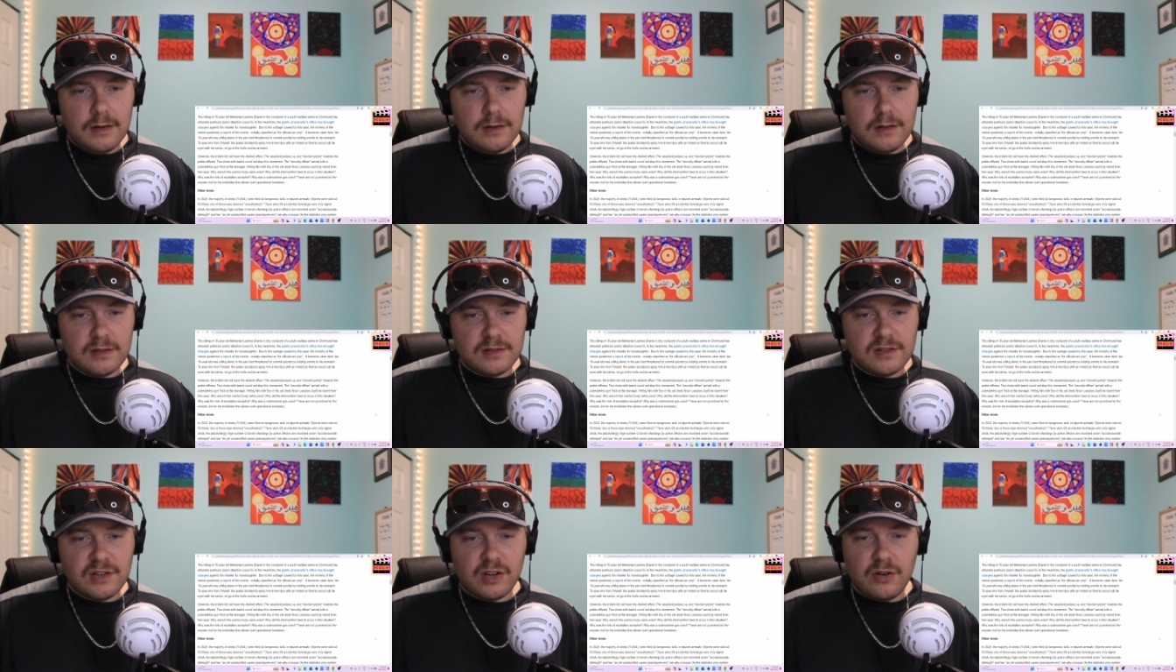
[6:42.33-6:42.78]

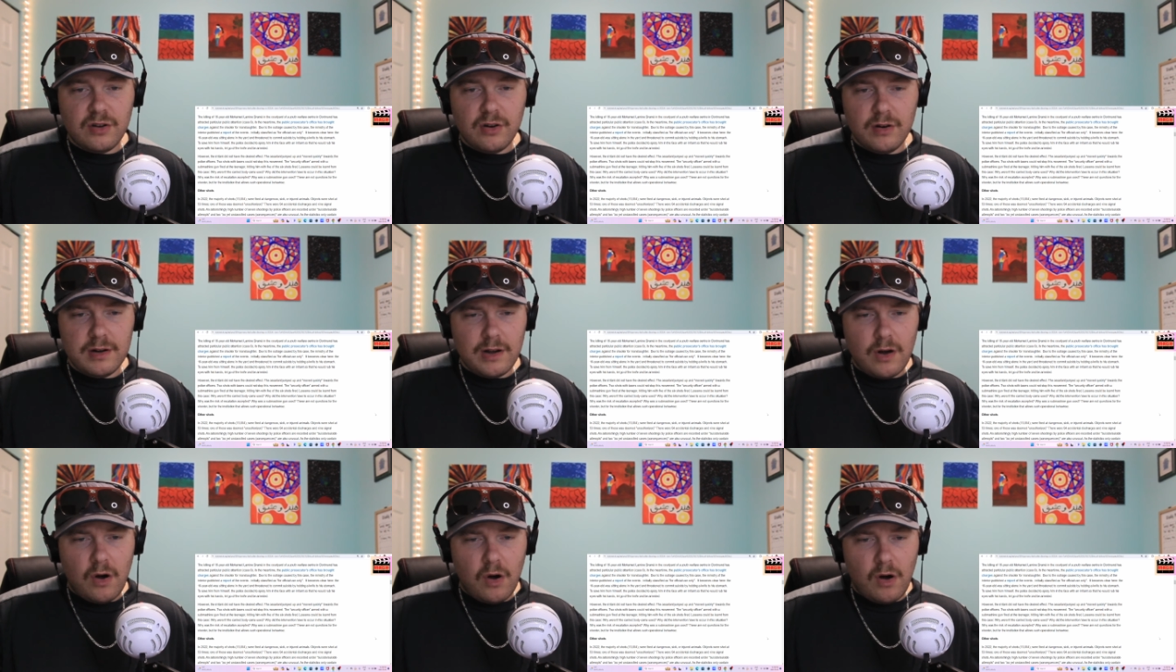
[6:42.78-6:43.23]
The
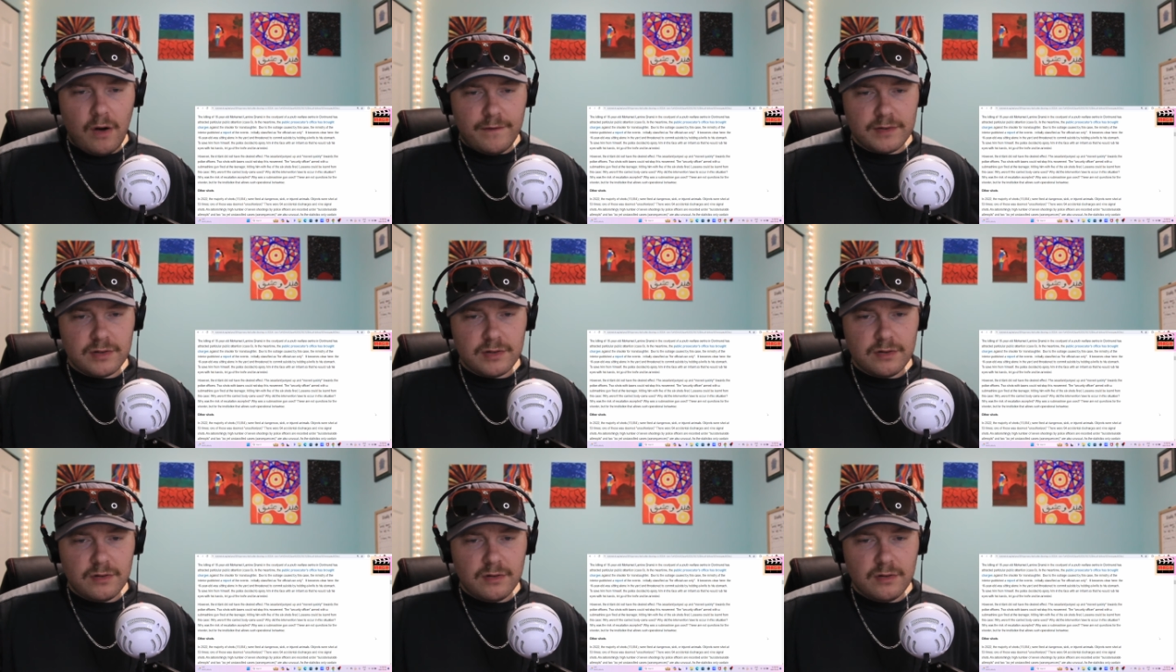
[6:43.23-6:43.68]
security
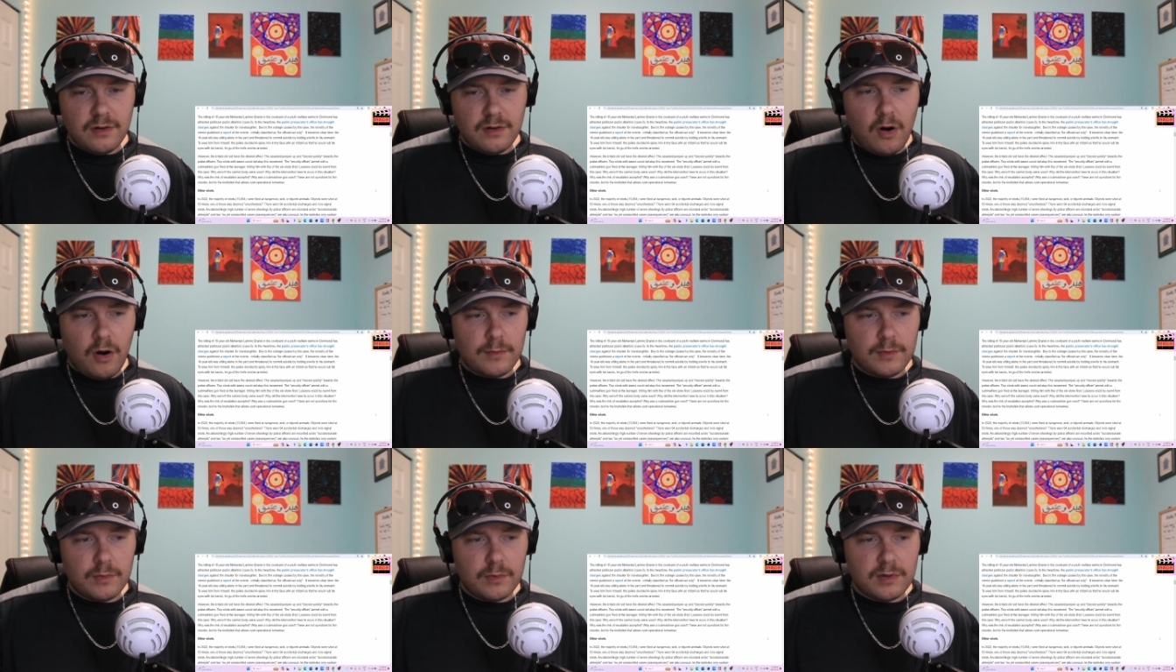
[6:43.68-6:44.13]
officer,
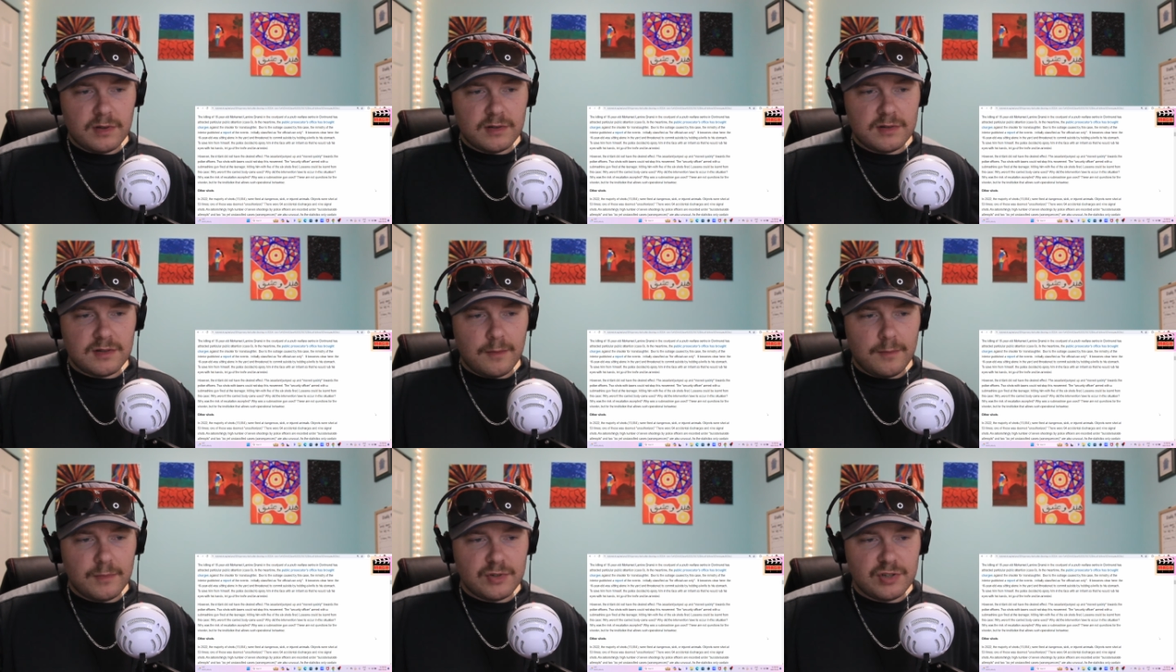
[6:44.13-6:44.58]
armed with a
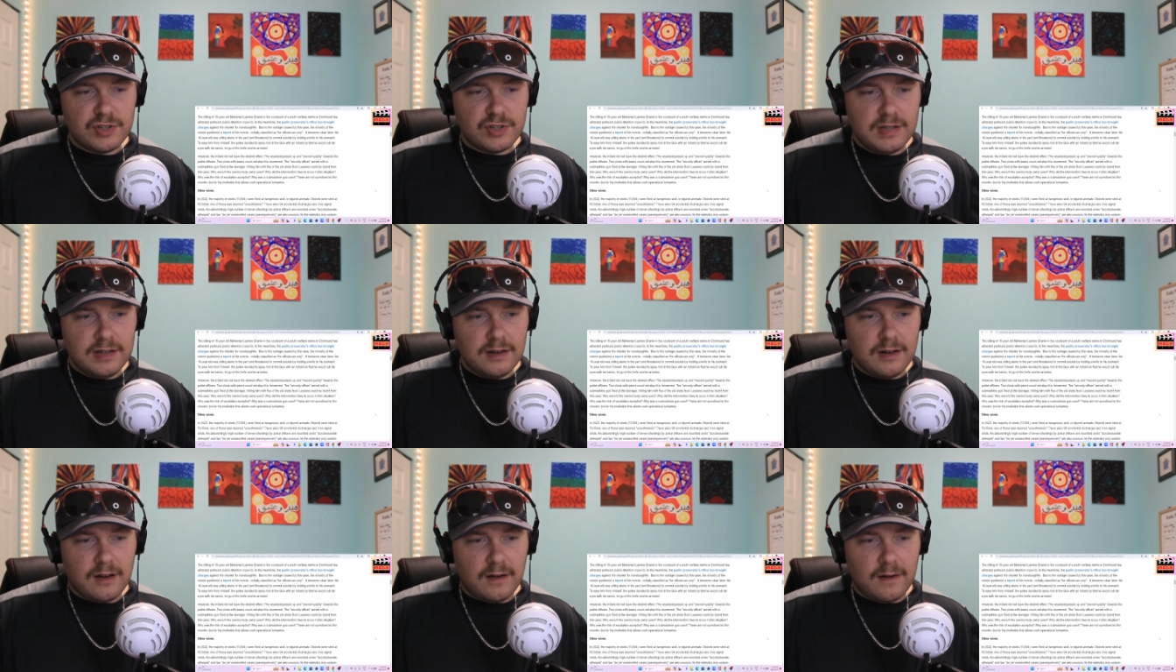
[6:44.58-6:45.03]

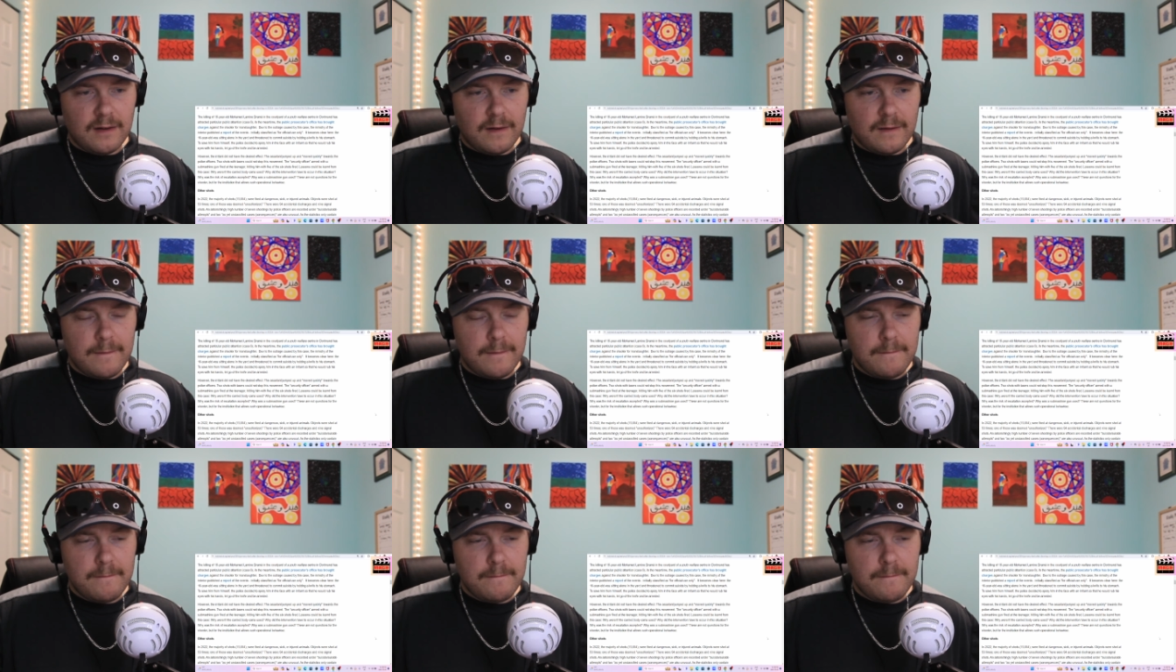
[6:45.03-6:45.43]
submachine gun,